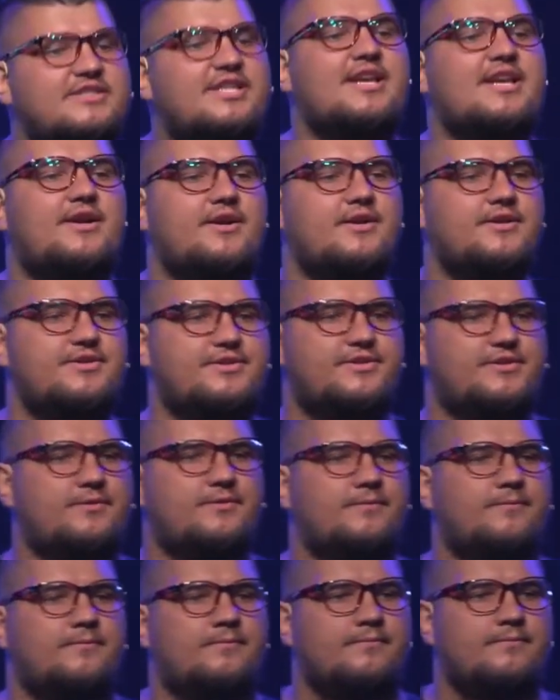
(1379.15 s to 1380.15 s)
tears.
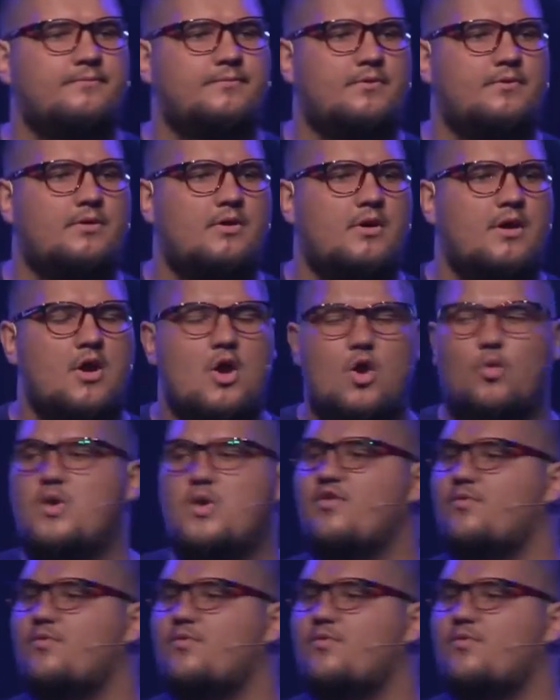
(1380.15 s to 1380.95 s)
We,